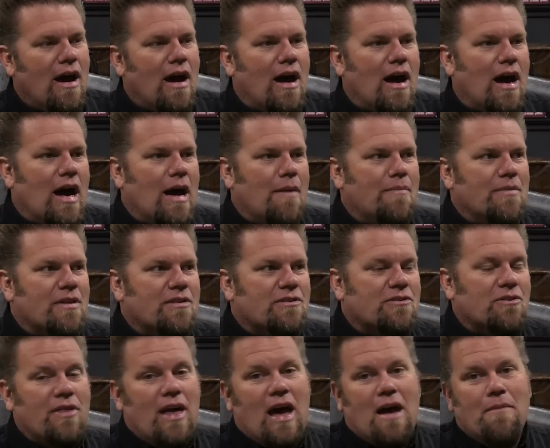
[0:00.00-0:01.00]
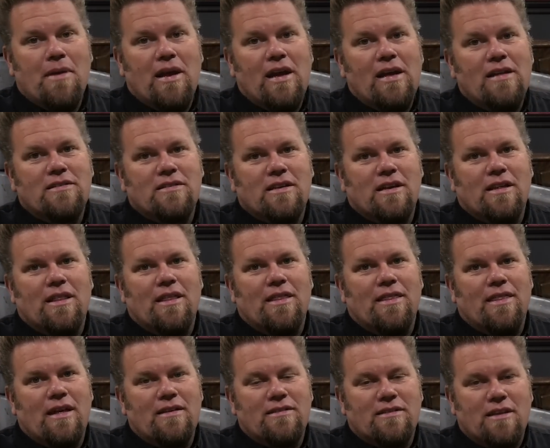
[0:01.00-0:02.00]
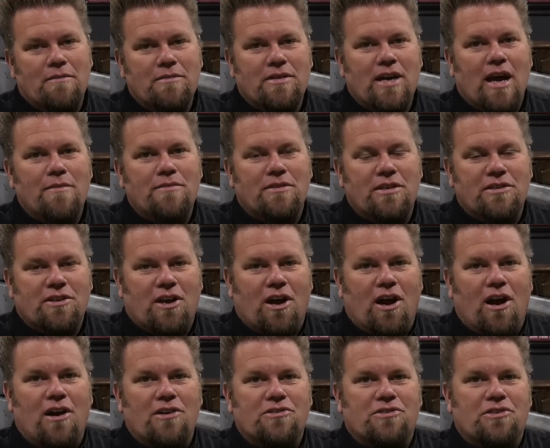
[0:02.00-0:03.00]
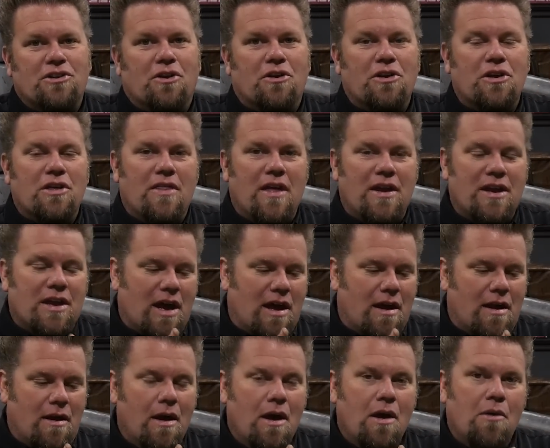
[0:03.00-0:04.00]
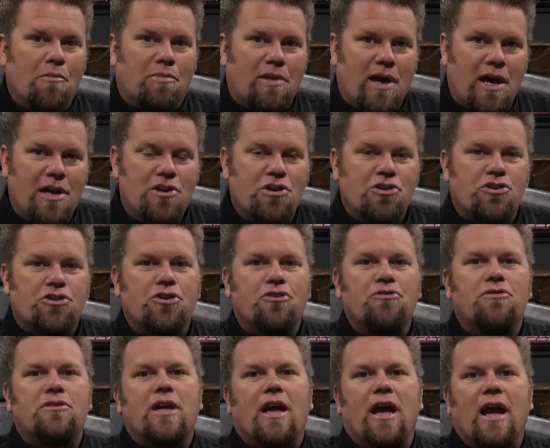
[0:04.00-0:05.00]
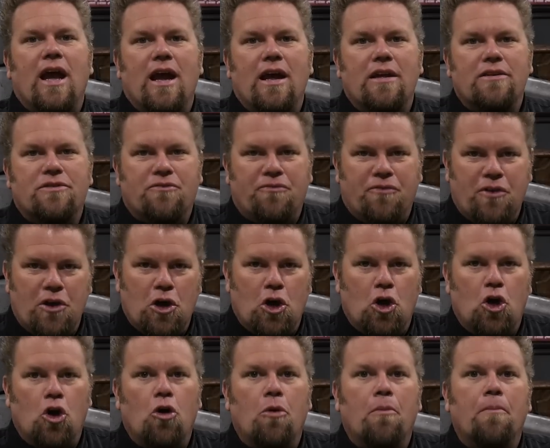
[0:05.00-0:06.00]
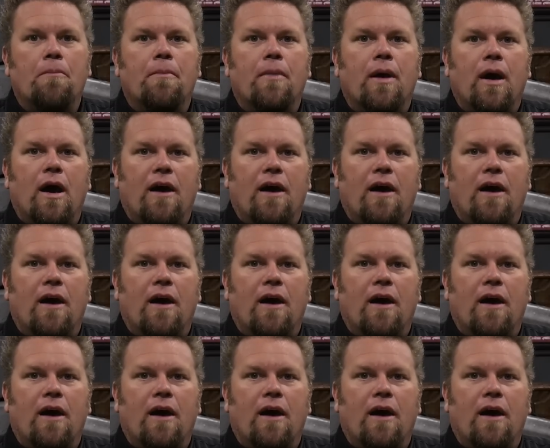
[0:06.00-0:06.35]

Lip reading: So that means that sometimes these cars, you know, then you got to plan your shoot days, film,